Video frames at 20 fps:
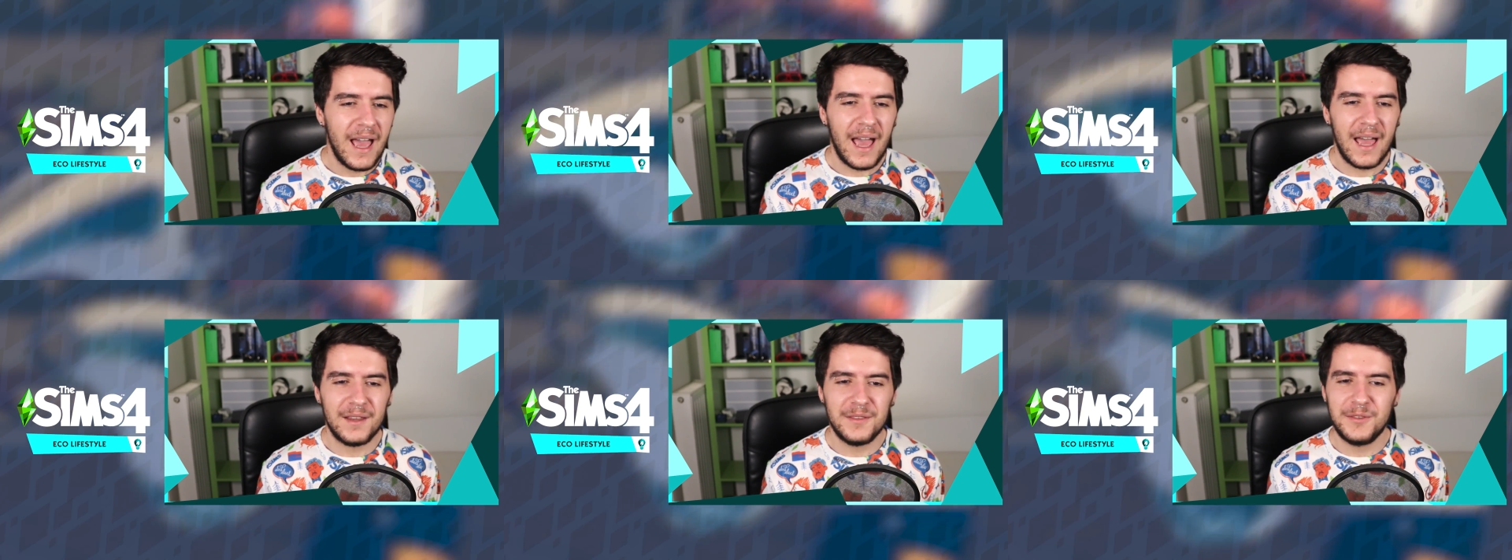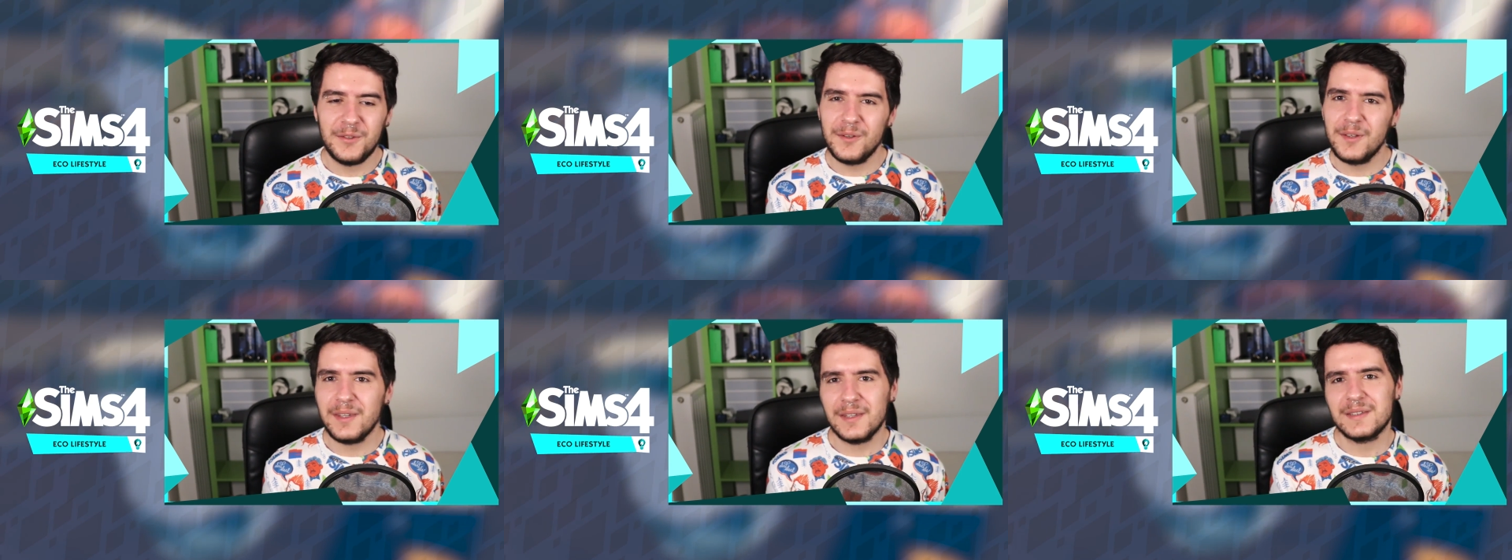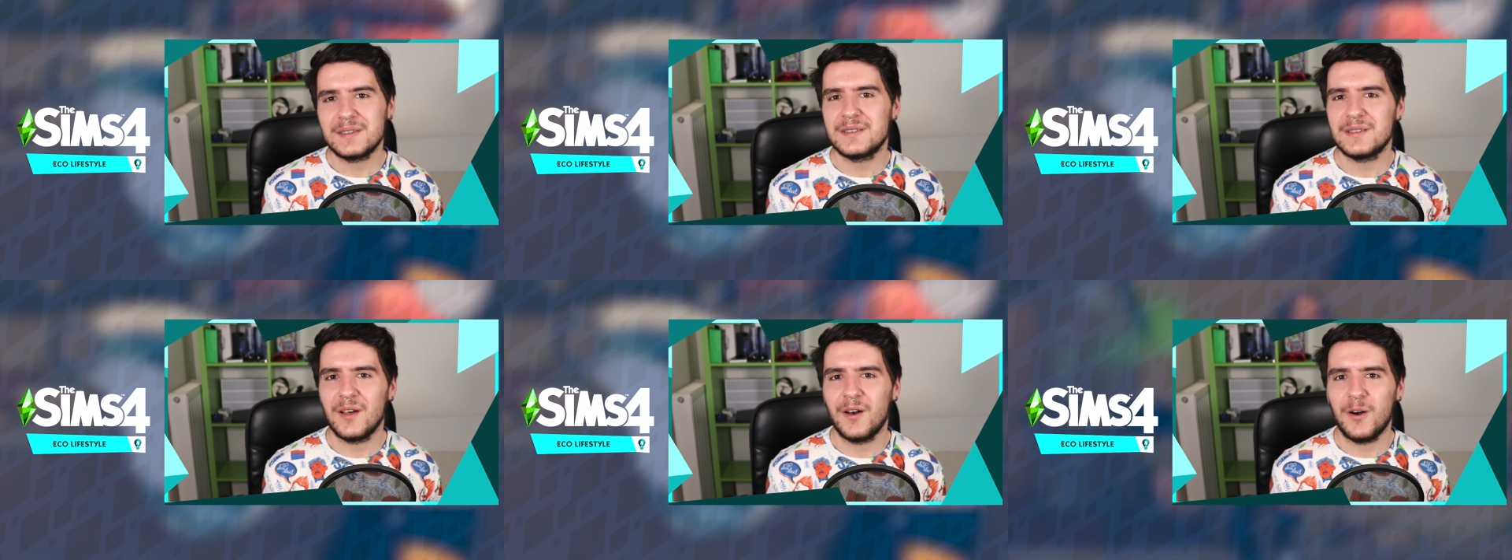and doing
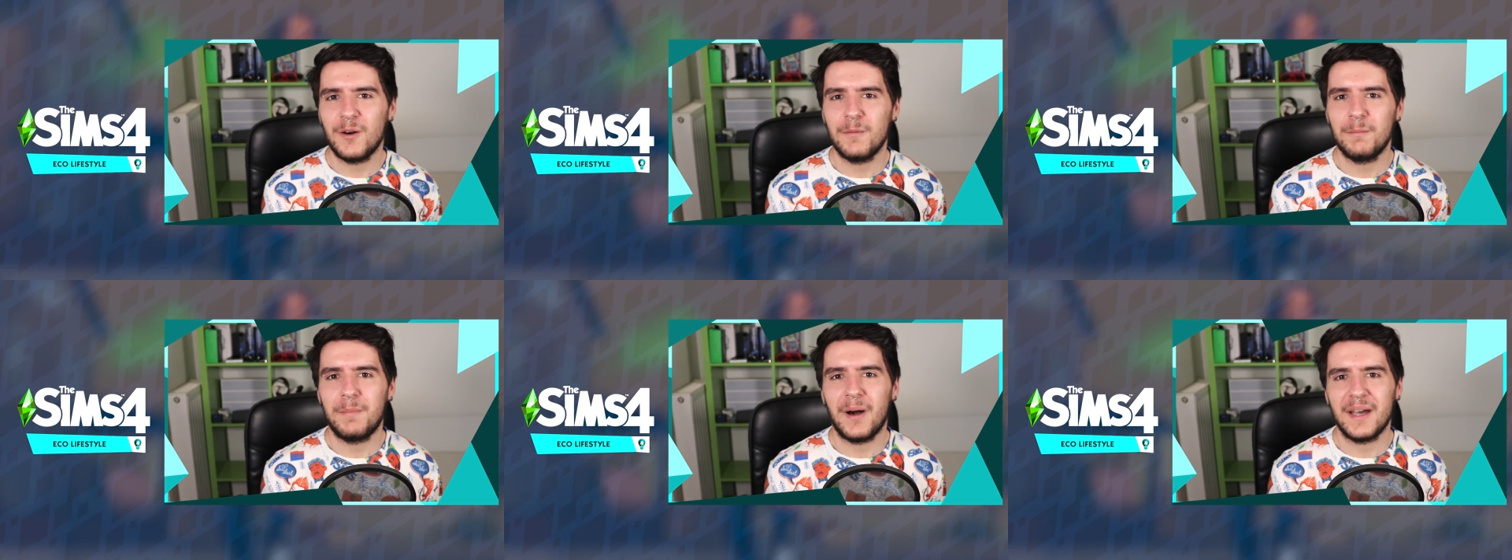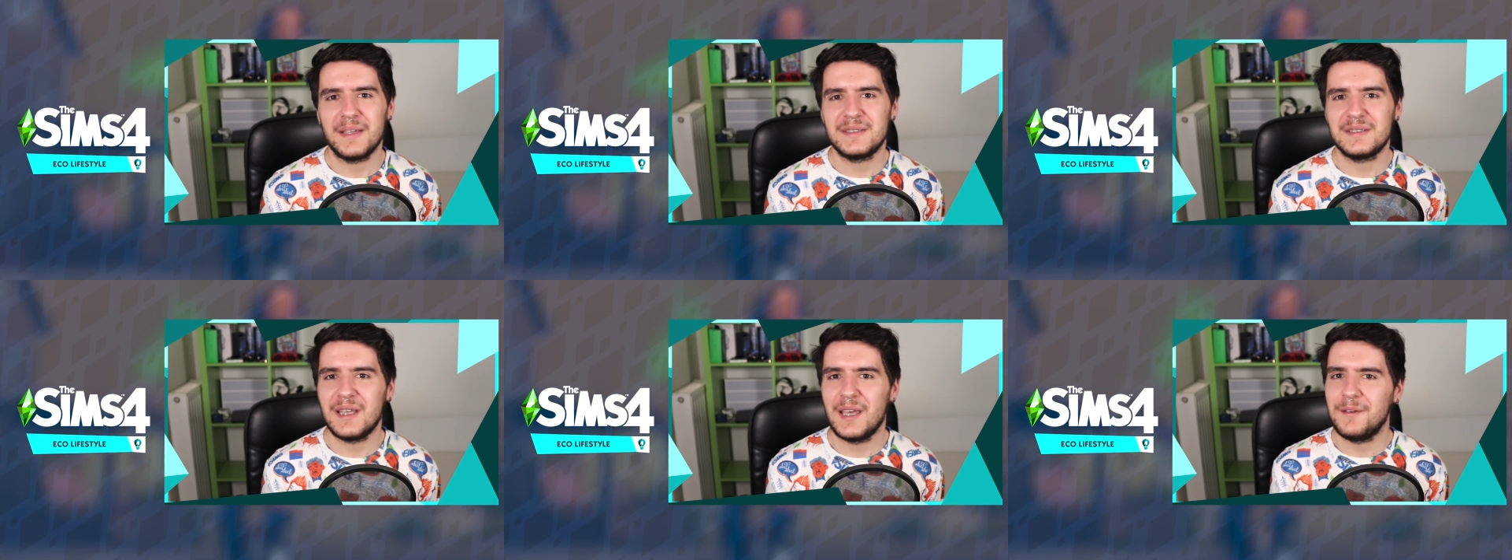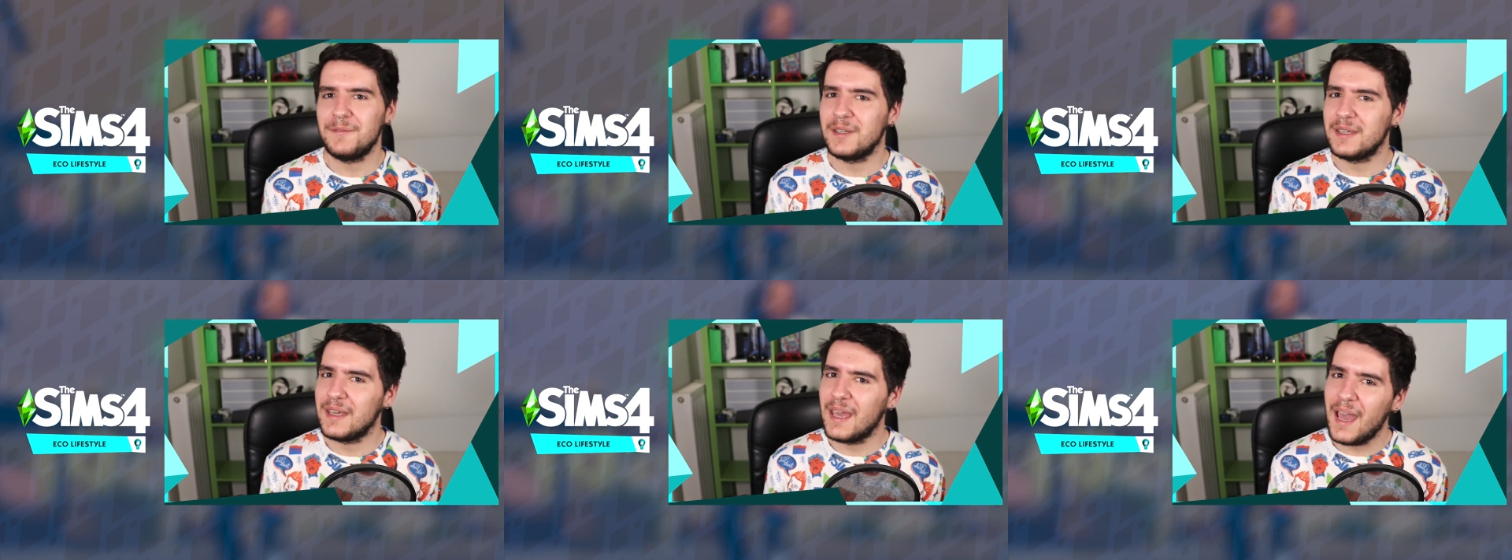so by
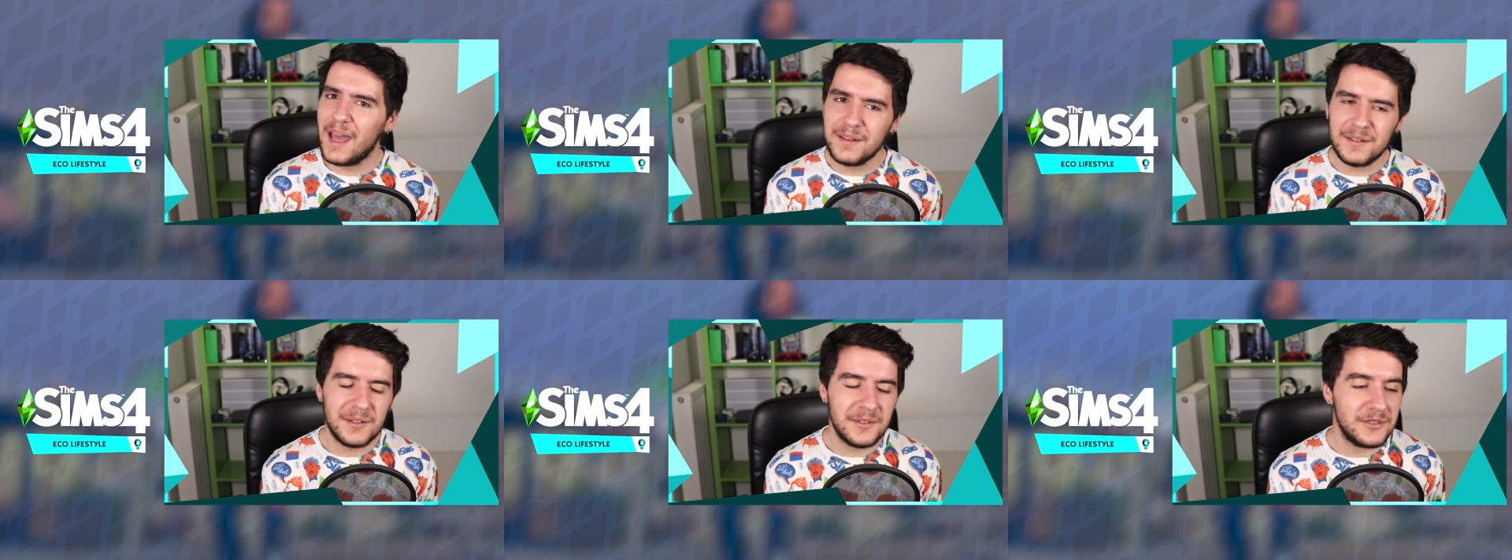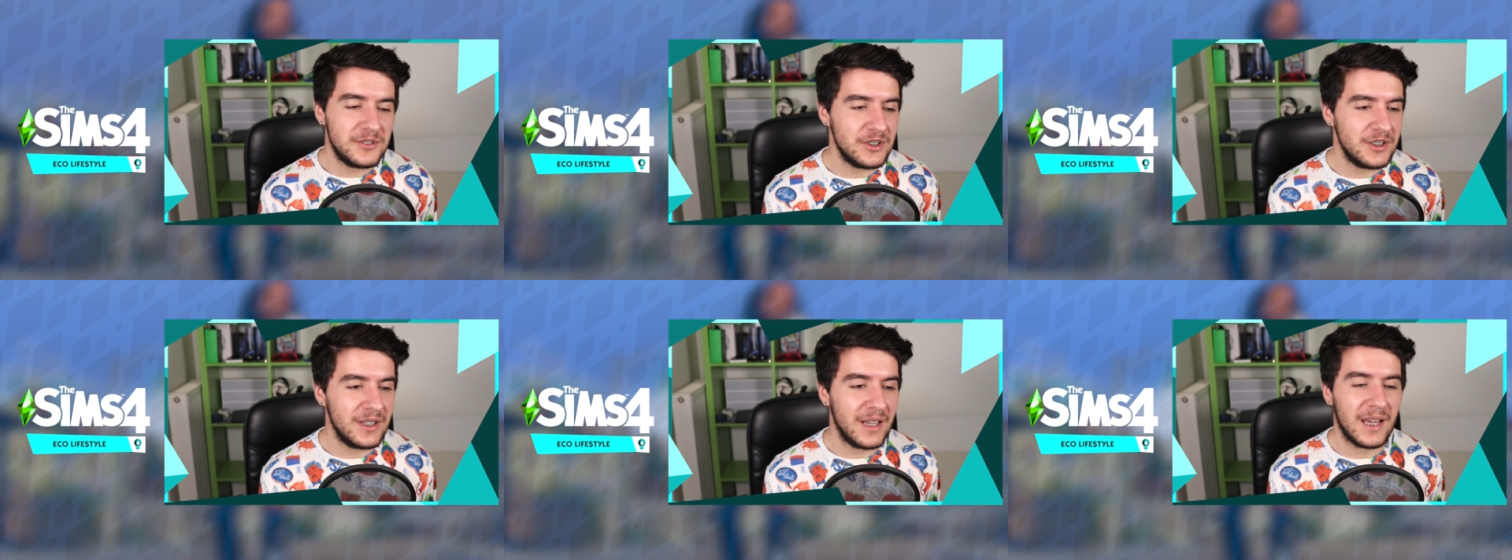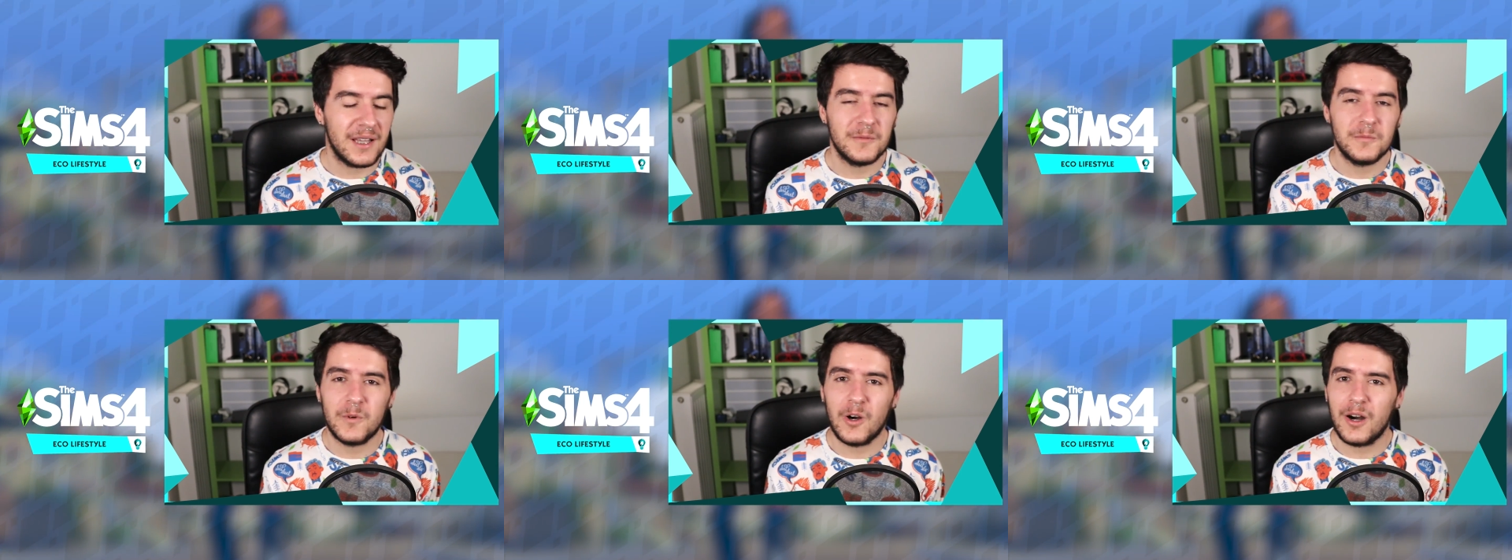saving energy
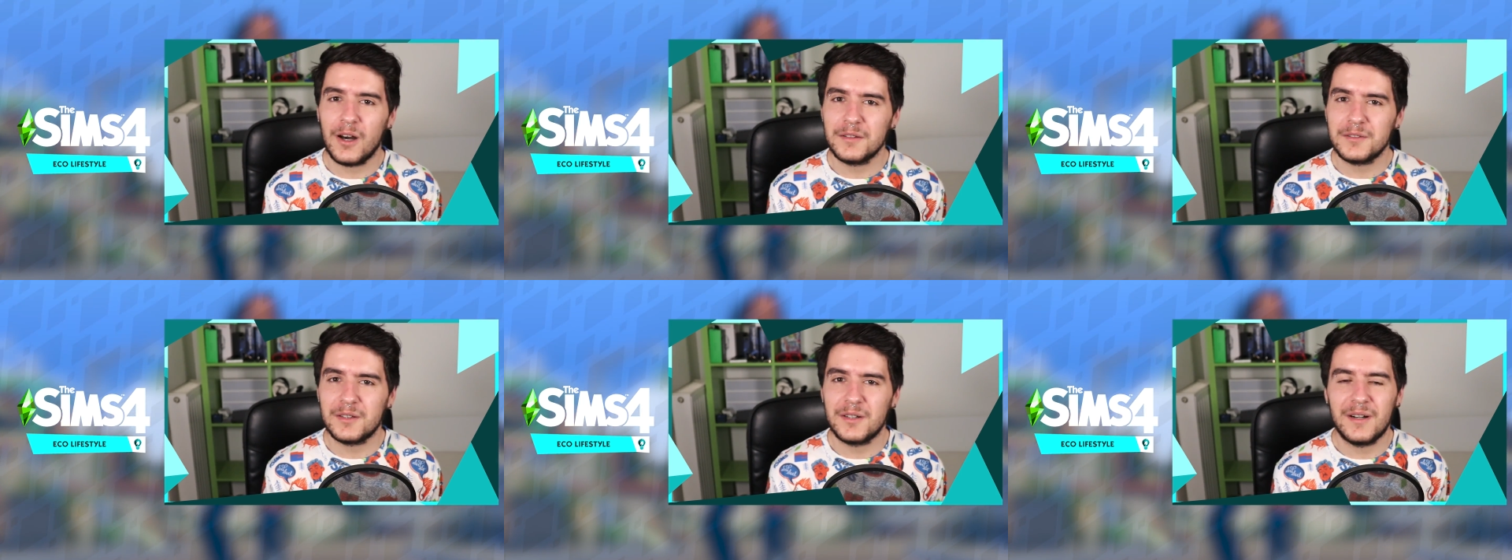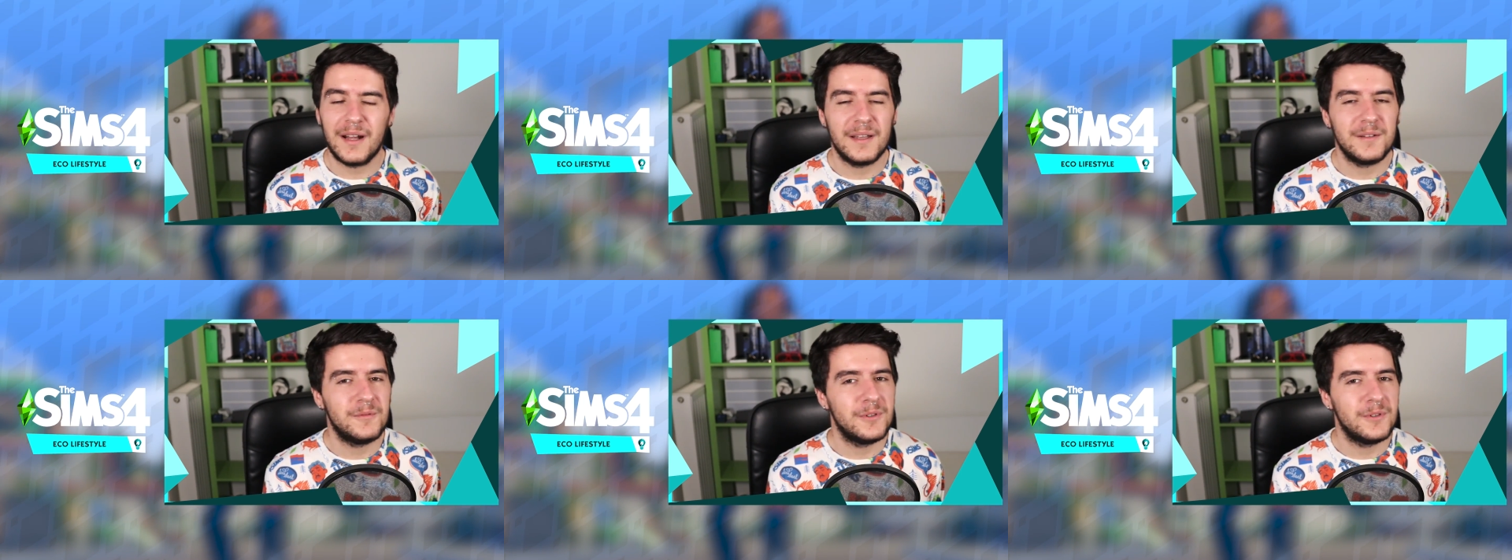and water and